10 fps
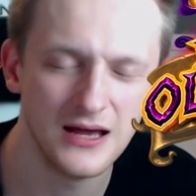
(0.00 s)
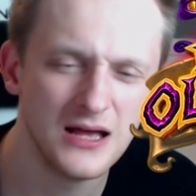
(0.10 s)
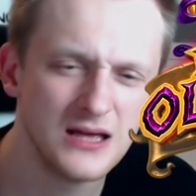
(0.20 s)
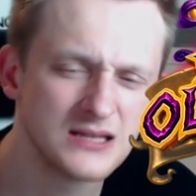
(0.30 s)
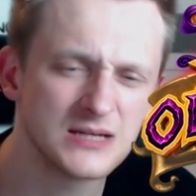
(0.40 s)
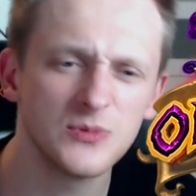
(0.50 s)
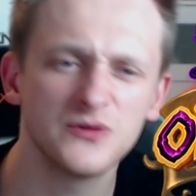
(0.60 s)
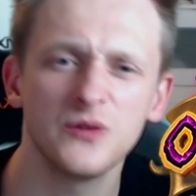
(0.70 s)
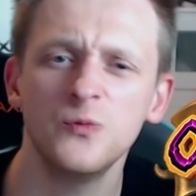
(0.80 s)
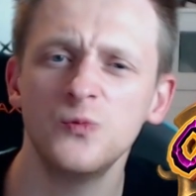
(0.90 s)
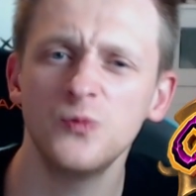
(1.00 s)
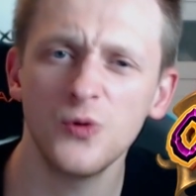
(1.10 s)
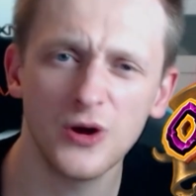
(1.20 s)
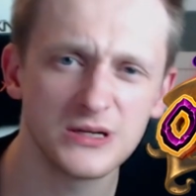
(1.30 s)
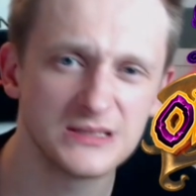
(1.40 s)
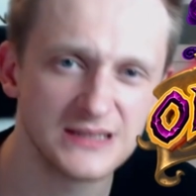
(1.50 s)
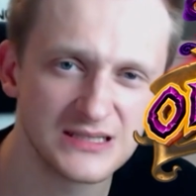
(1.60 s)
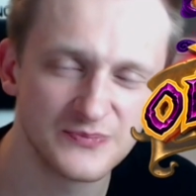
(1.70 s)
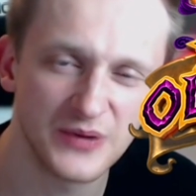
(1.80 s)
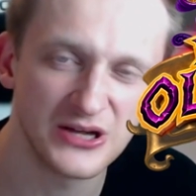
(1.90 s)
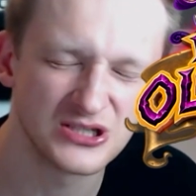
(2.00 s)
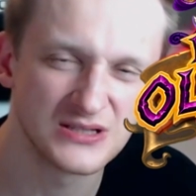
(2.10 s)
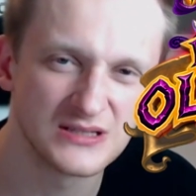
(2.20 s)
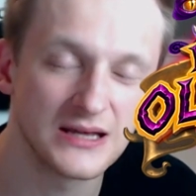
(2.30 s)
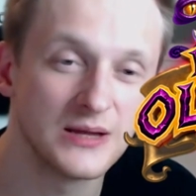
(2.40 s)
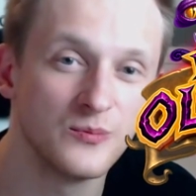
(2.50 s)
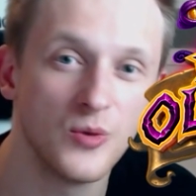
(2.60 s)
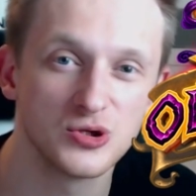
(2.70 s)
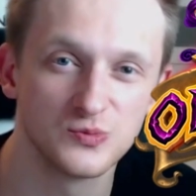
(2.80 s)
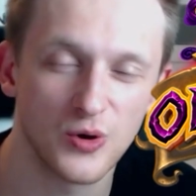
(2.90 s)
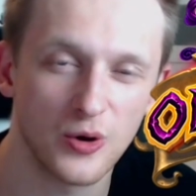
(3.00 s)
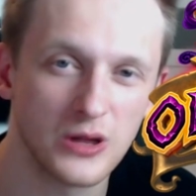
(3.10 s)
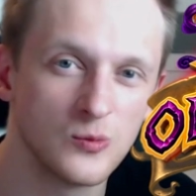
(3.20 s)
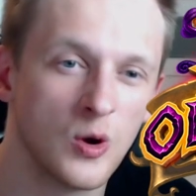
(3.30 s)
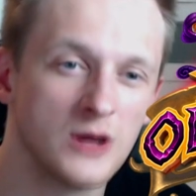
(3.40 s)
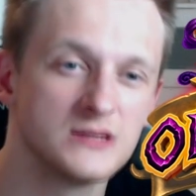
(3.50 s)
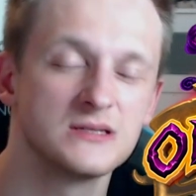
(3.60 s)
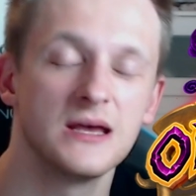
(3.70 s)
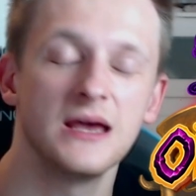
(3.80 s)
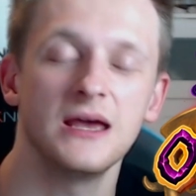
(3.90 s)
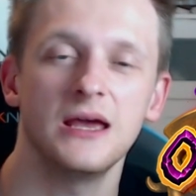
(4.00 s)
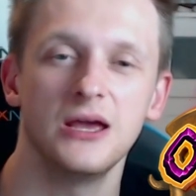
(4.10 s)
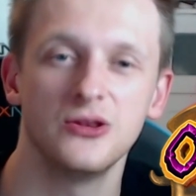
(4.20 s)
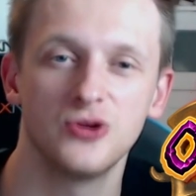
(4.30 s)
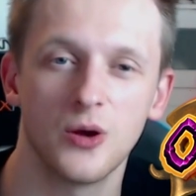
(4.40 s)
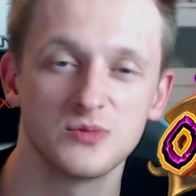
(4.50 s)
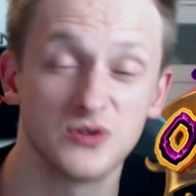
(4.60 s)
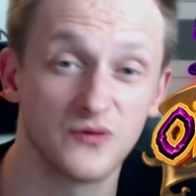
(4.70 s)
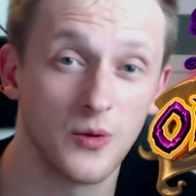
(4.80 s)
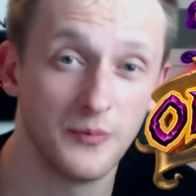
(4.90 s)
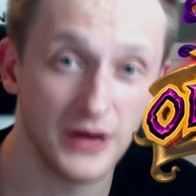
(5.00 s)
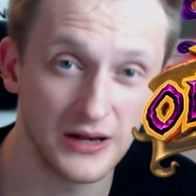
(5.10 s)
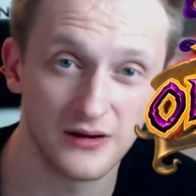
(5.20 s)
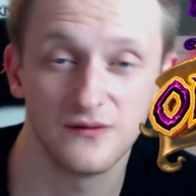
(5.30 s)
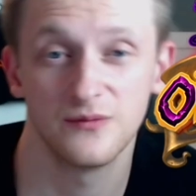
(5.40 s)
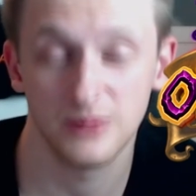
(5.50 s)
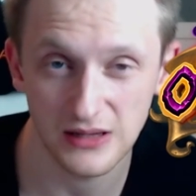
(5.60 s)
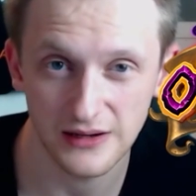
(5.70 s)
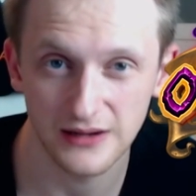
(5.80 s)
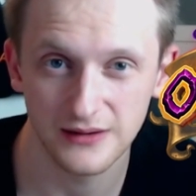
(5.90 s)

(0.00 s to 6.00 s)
Some of the worst expansions and the most boring ones in terms of competitive play.